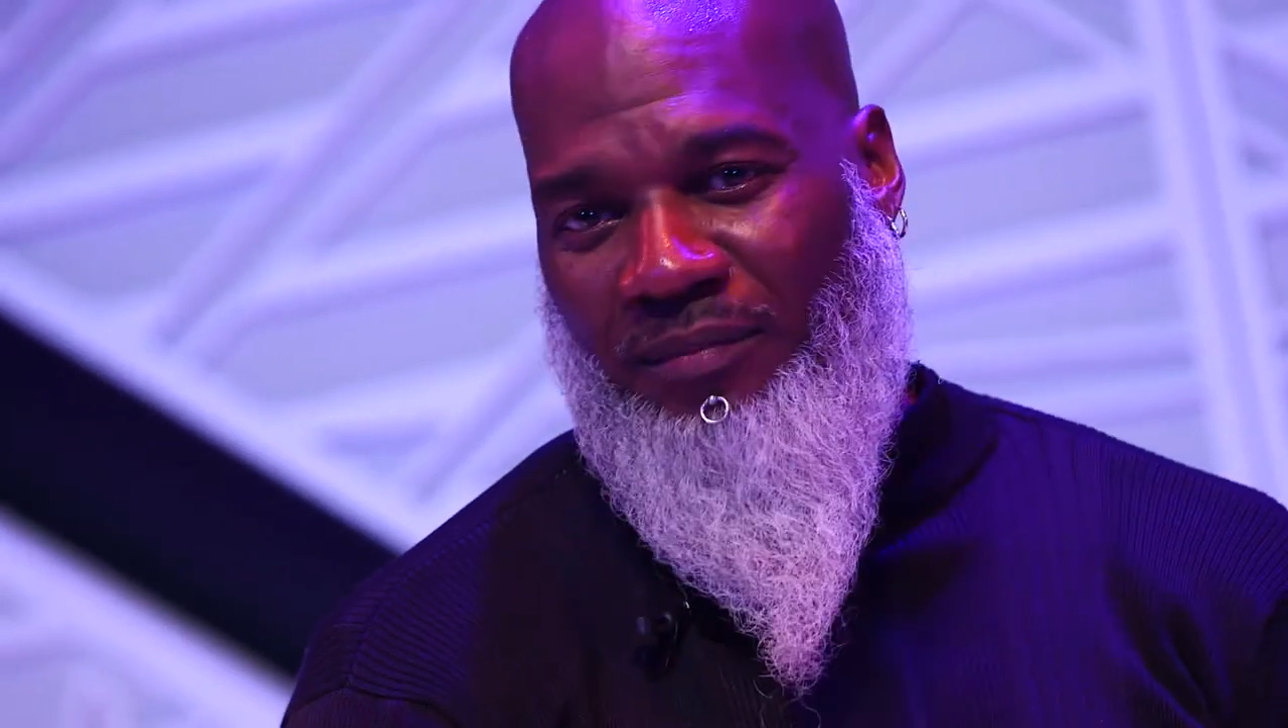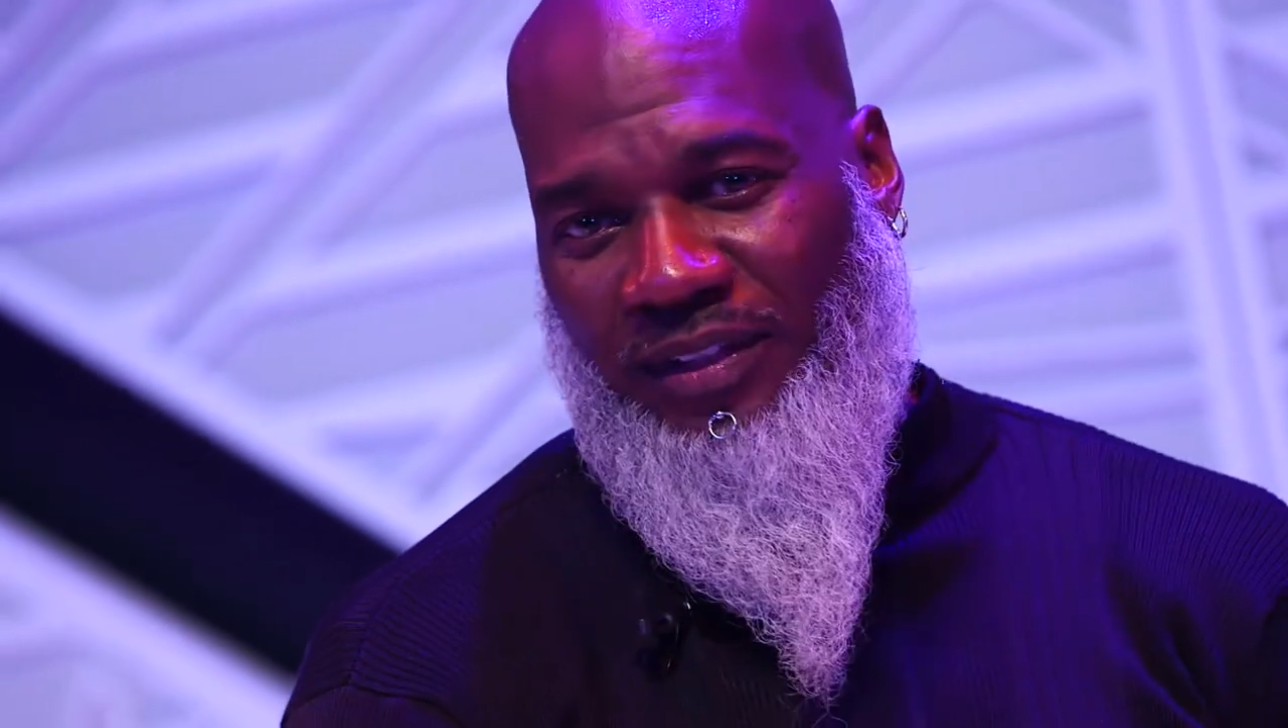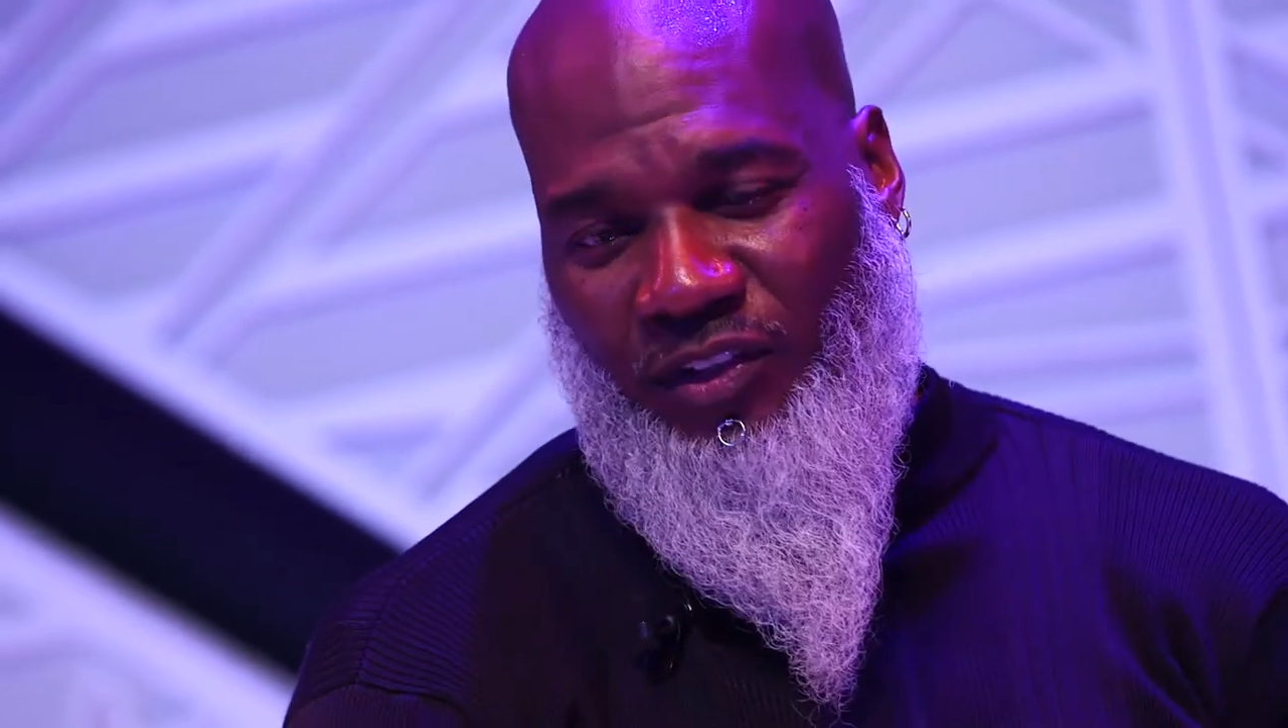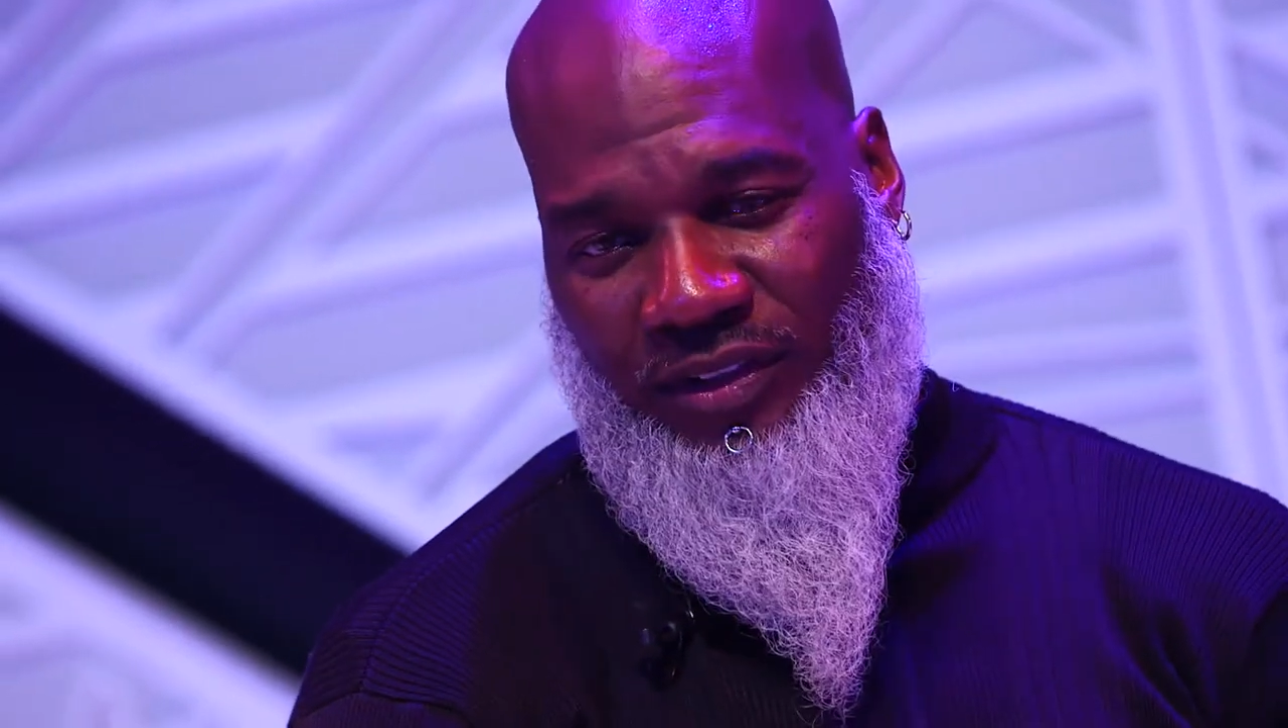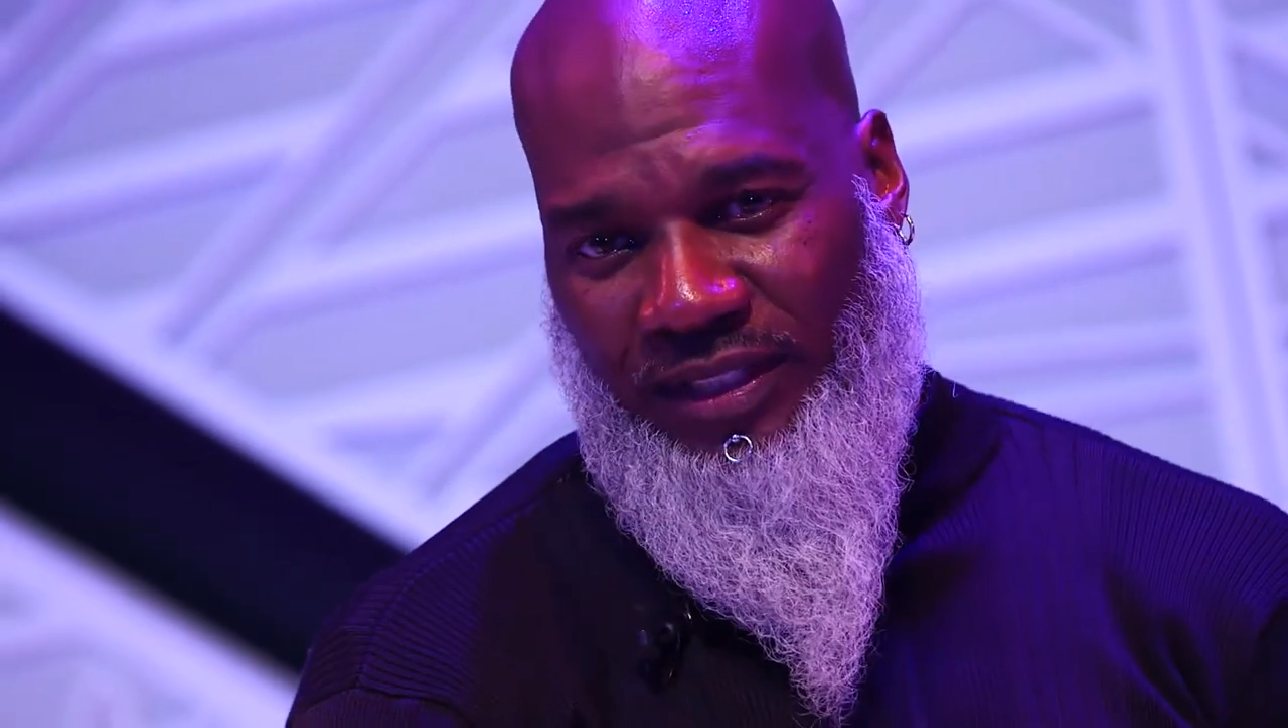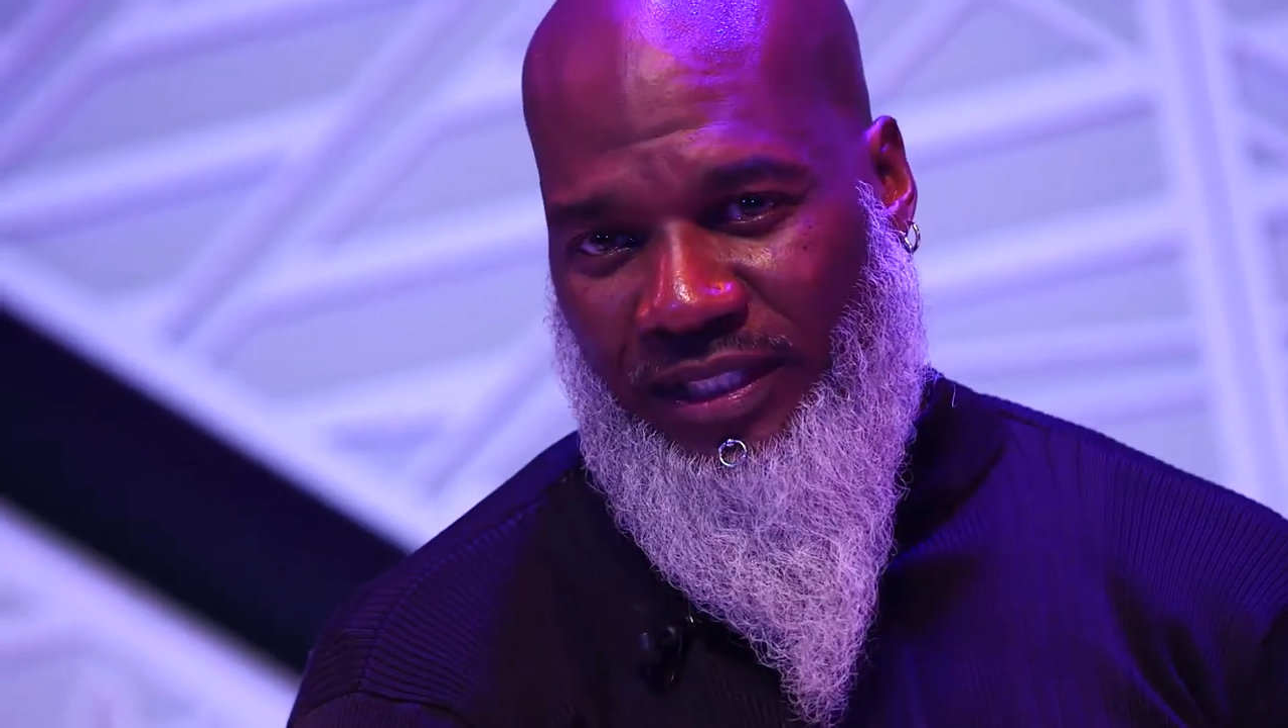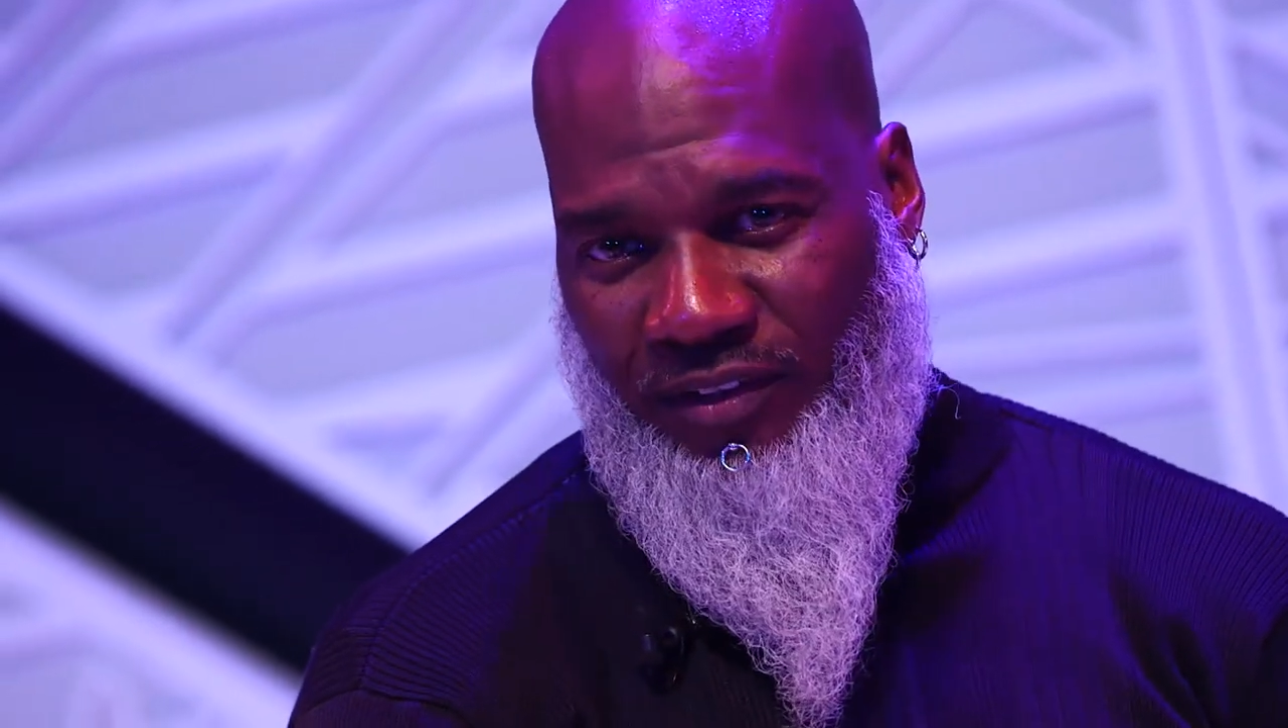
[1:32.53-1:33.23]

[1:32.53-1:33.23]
I'm interested